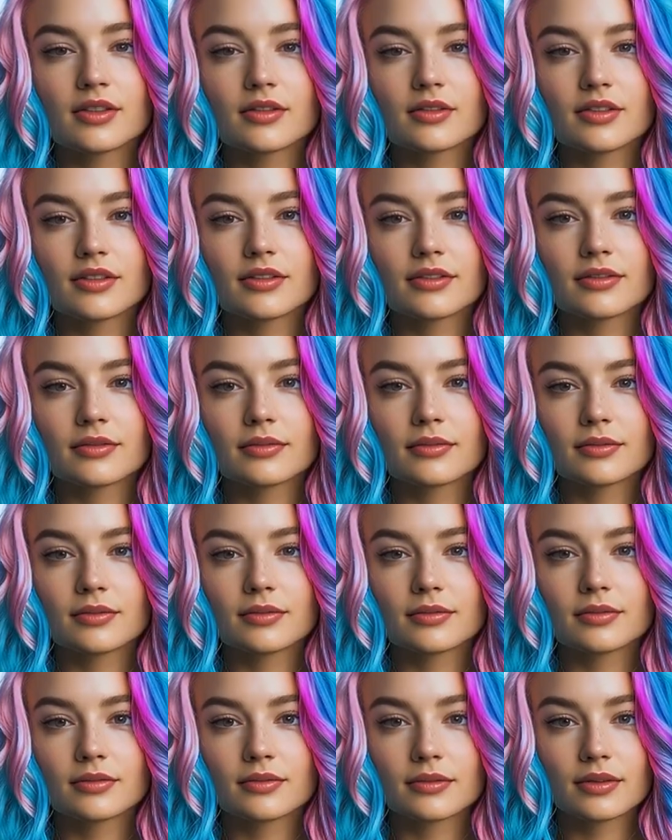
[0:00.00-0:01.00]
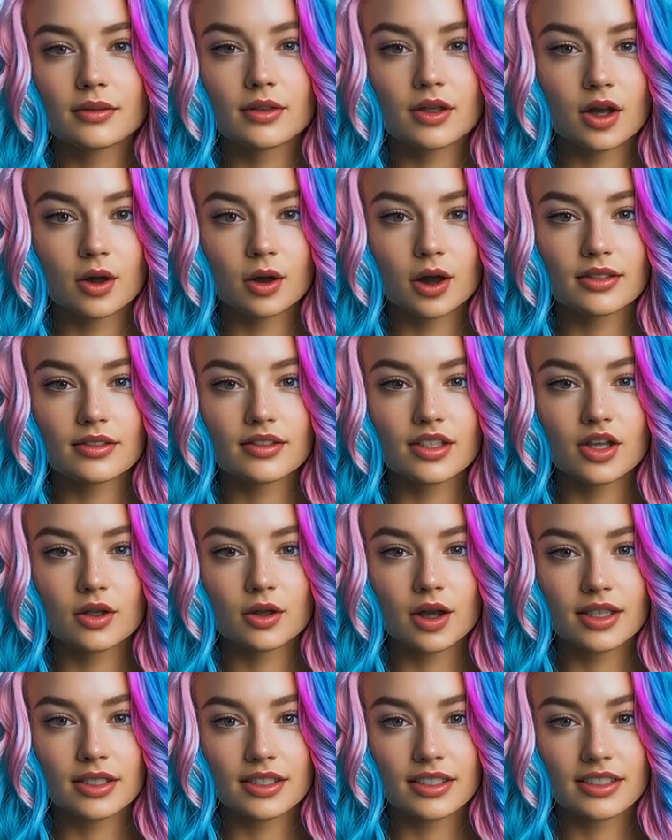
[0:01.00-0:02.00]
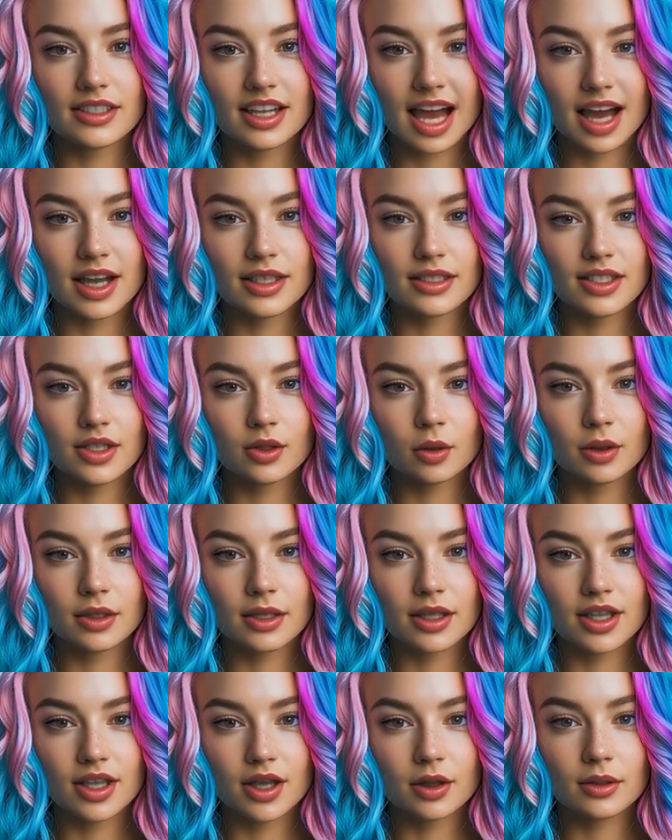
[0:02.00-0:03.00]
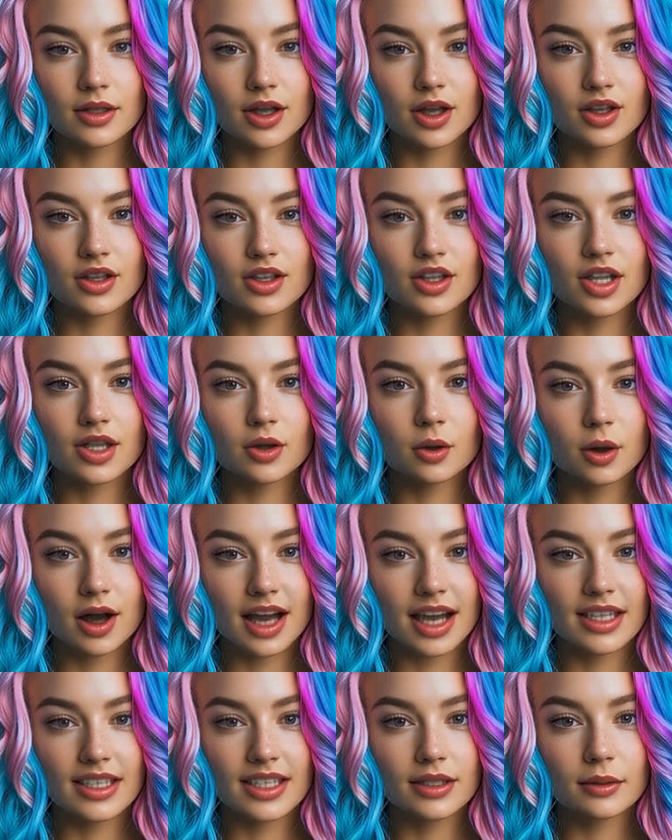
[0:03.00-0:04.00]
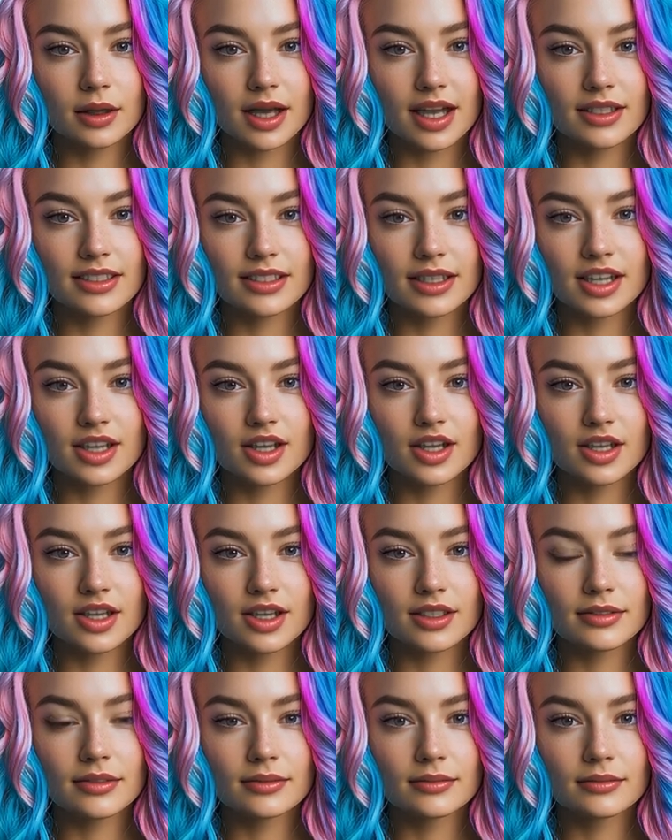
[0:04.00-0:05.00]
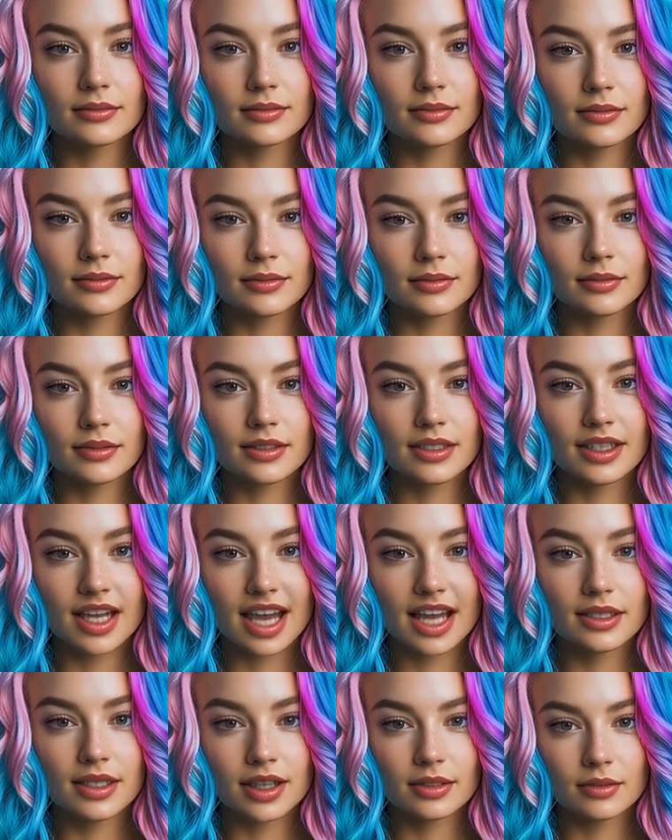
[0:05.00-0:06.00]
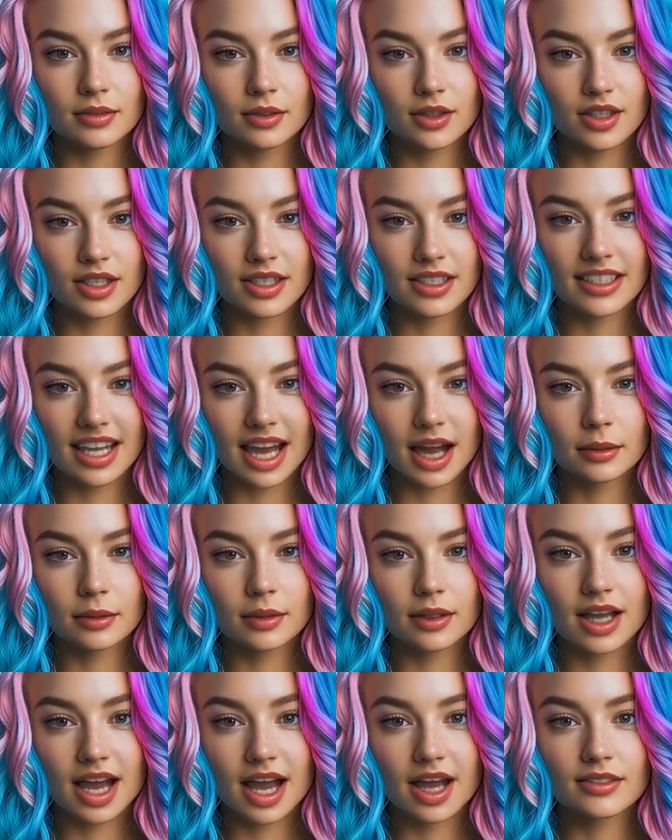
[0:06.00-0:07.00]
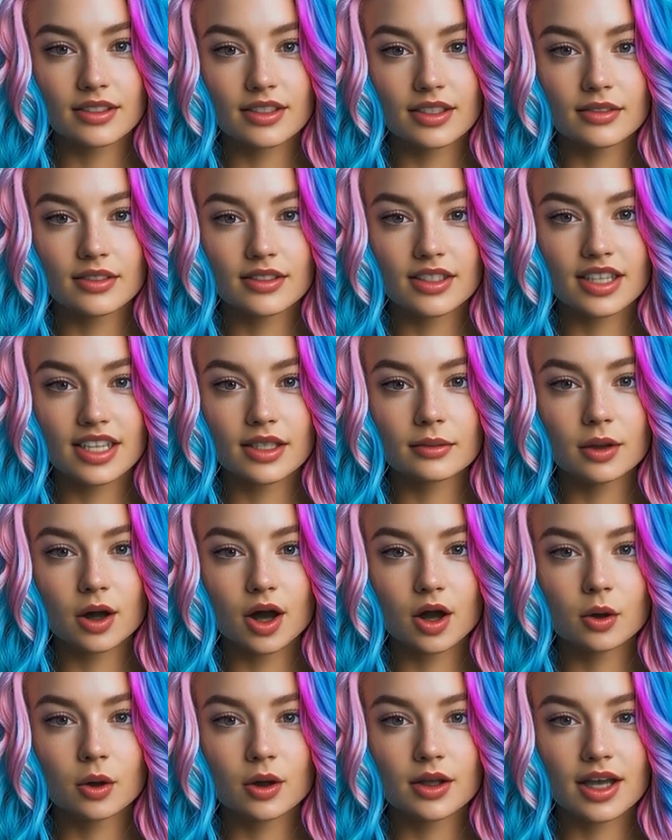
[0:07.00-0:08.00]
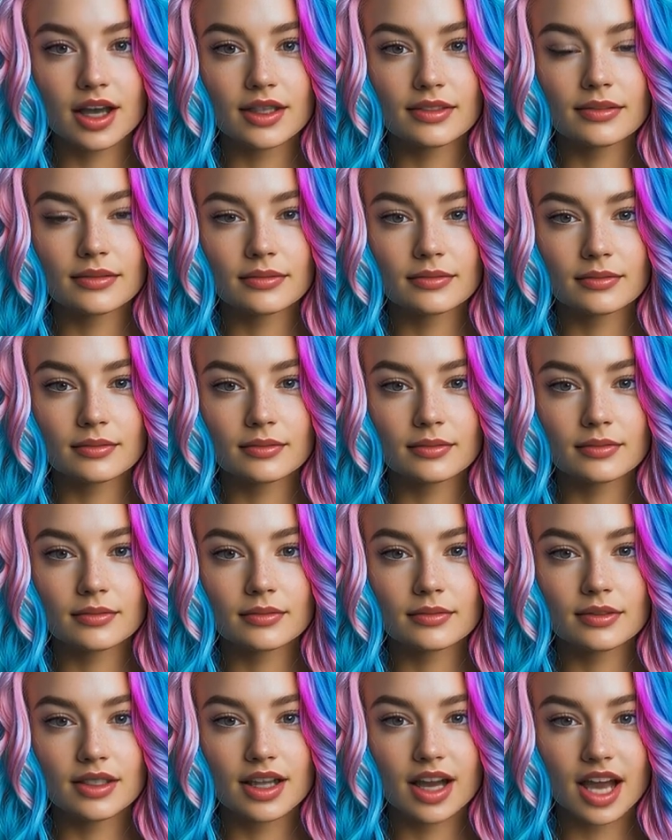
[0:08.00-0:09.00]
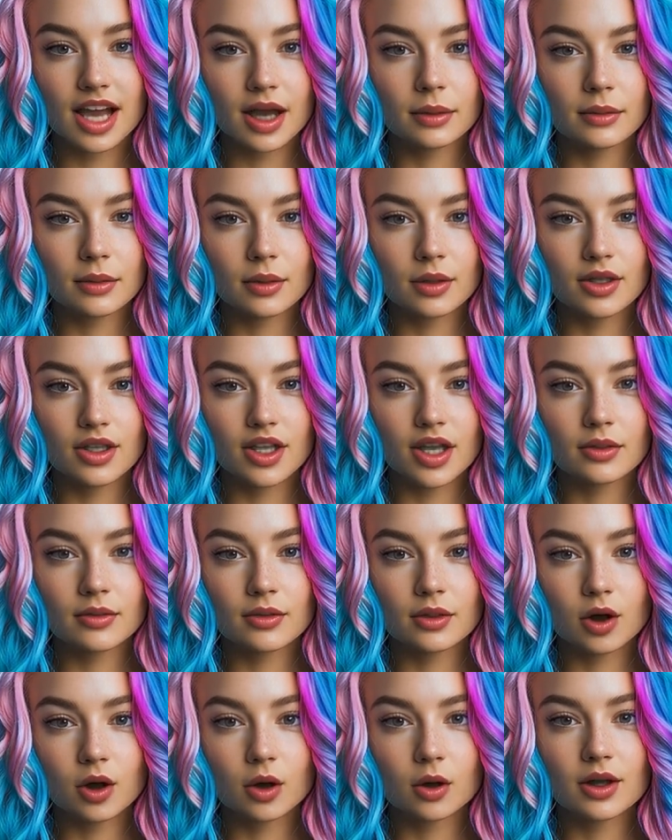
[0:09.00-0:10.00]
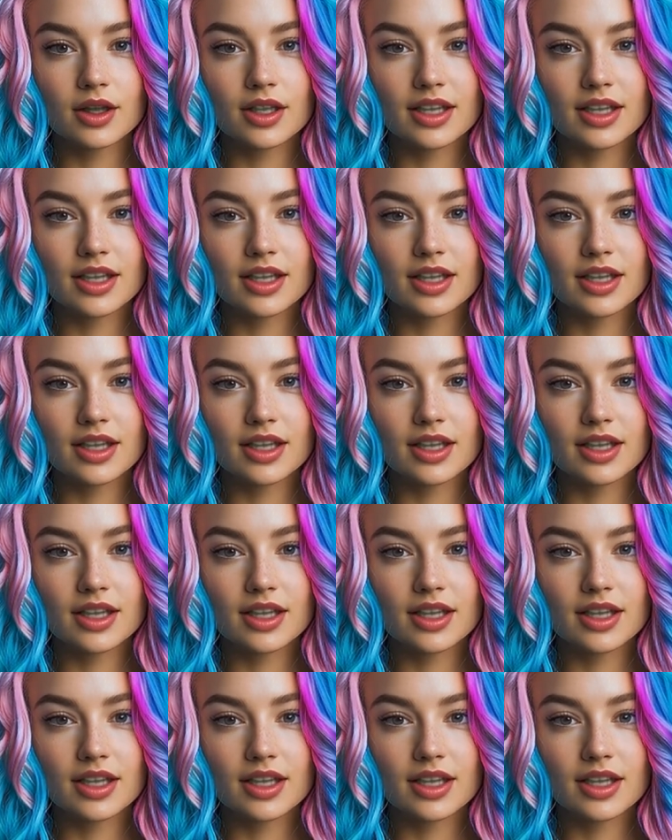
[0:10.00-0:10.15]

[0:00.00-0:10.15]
get it. You set everything up, and yet when you hit submit, the function fires even without an email. It can feel like you're missing something obvious, this is a common